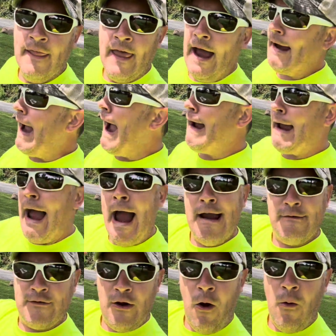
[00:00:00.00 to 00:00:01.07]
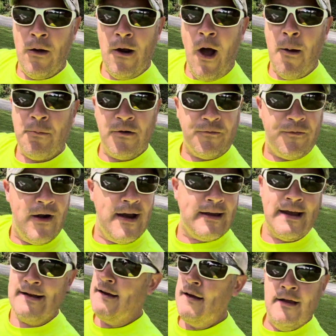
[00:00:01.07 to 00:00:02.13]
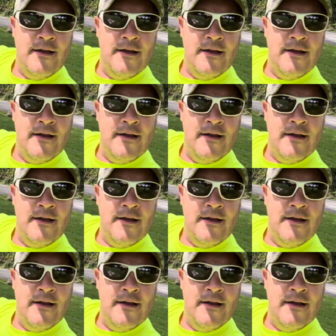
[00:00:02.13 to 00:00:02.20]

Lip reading: I got guys showing up with freaking